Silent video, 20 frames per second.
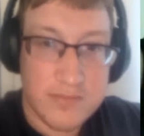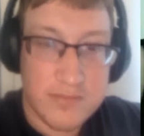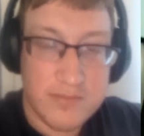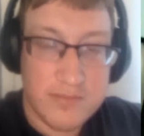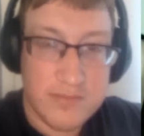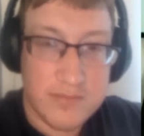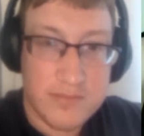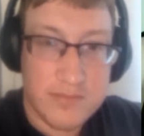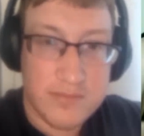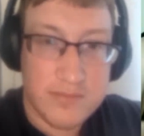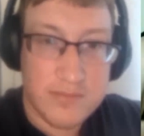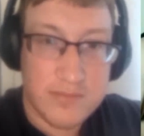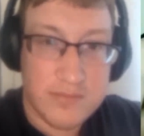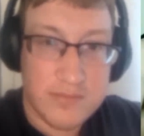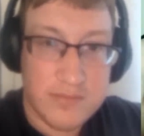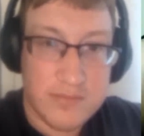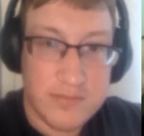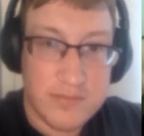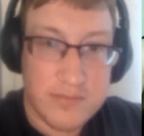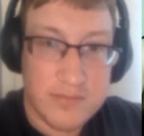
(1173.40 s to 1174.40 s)

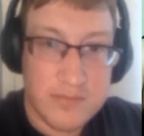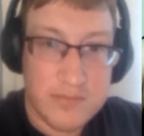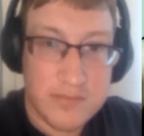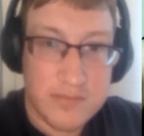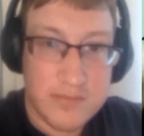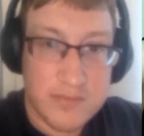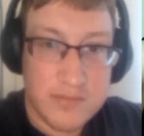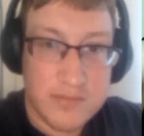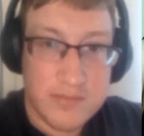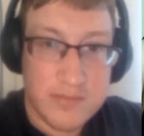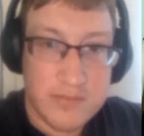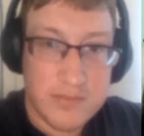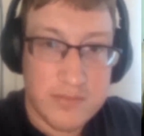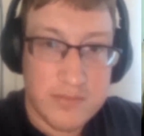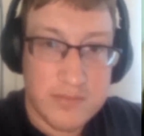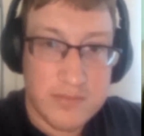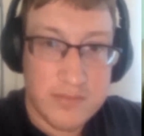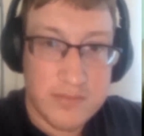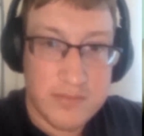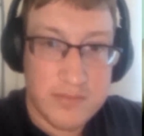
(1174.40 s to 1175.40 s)

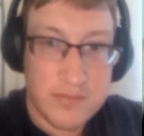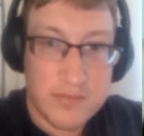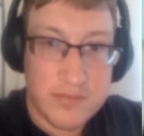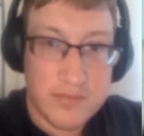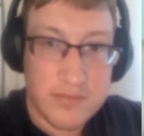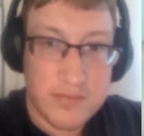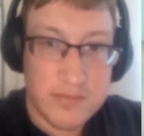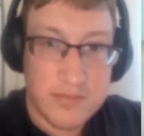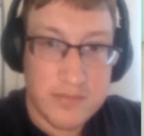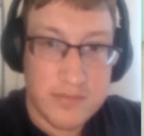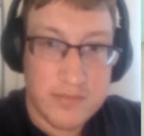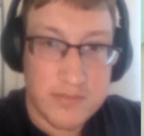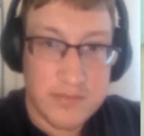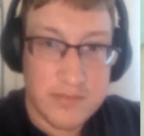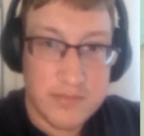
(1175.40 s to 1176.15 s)
(silent)